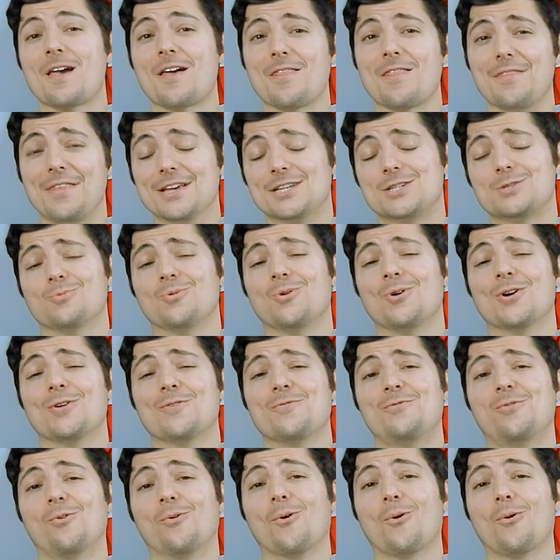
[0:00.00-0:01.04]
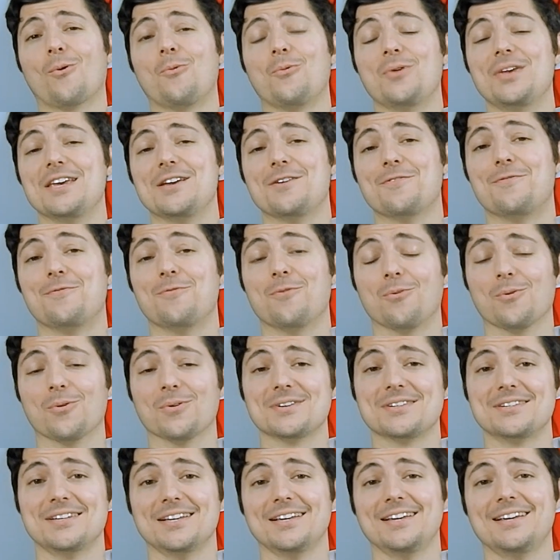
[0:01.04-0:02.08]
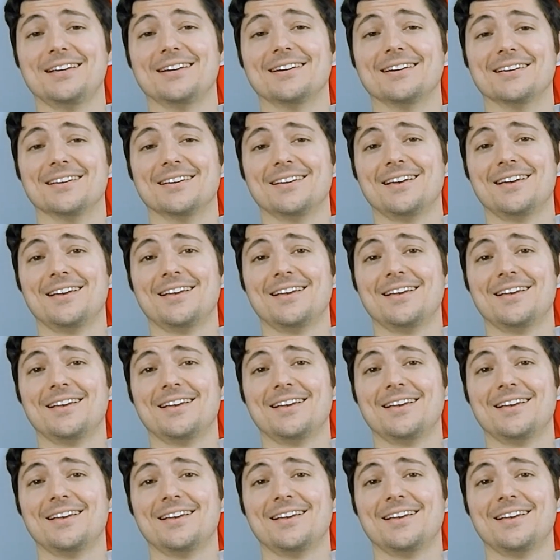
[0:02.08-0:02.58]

this one for week 14.